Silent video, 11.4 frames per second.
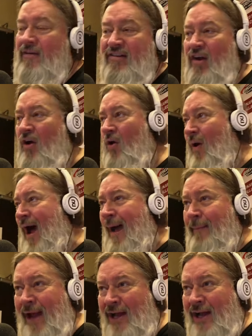So
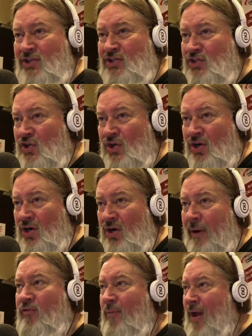I'm not sure where to
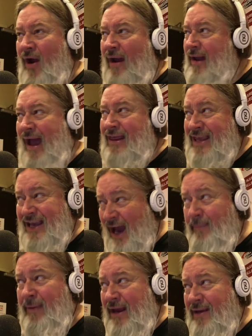go from there. I think
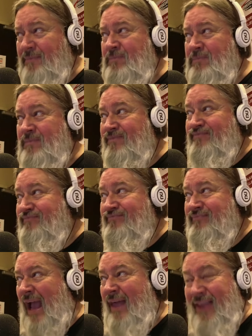I'd be
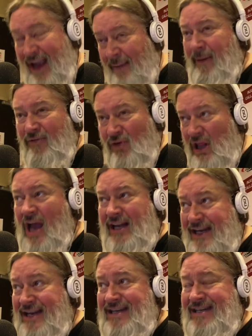
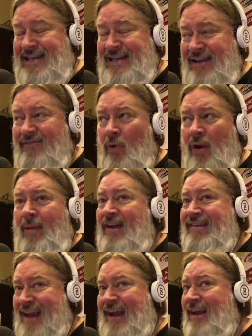reluctant to give up one of my
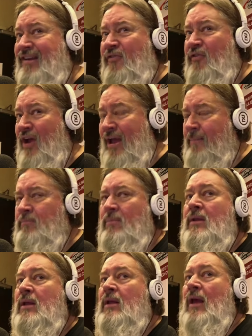seconds for him
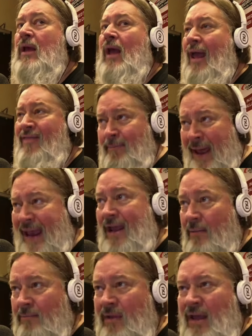and then pay
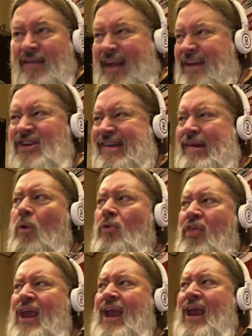him. So I just don't
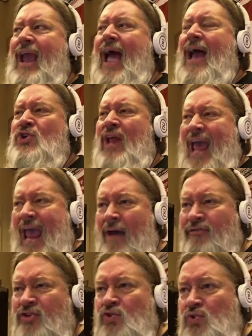think I should
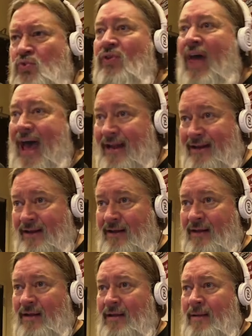have to do that
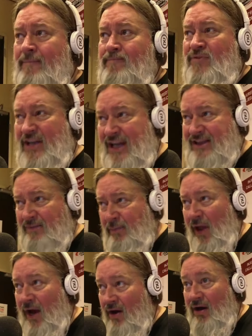to get the
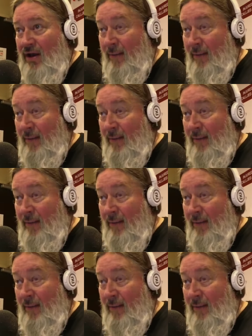player.